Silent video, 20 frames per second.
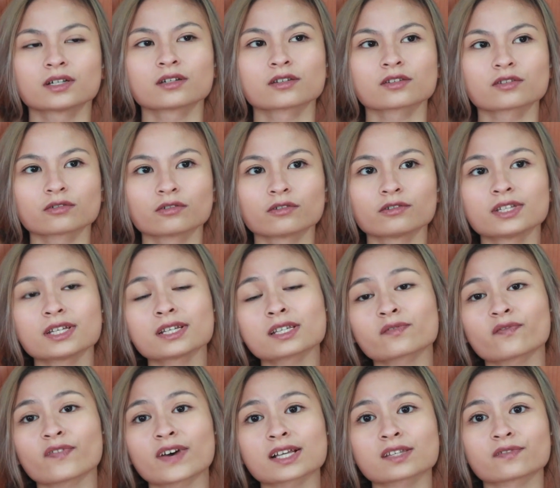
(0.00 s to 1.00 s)
So these
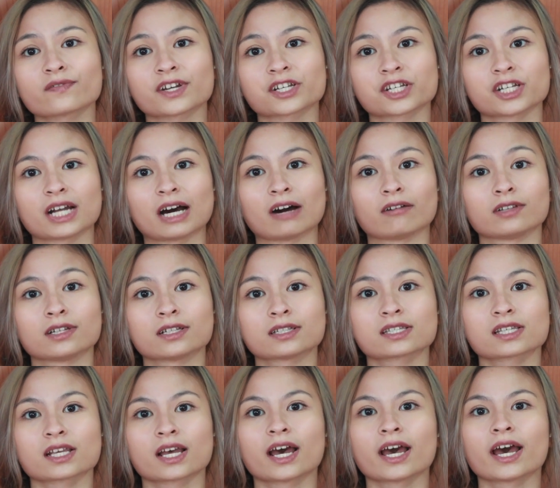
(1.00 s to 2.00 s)
fast fashion
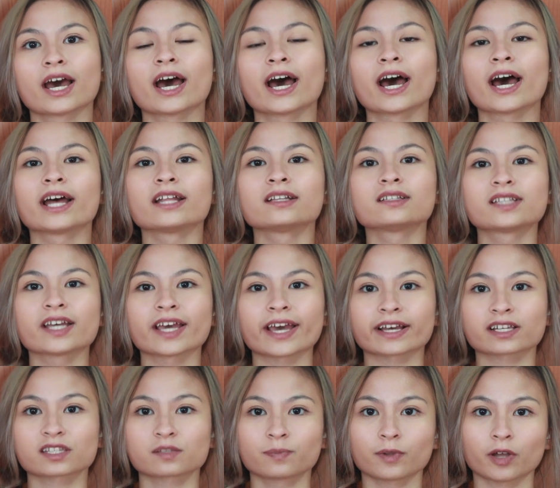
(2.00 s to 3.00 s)
outlets, they
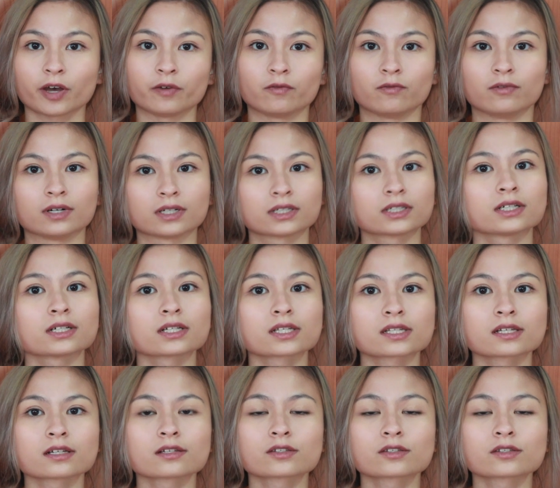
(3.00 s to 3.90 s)
exploit workers.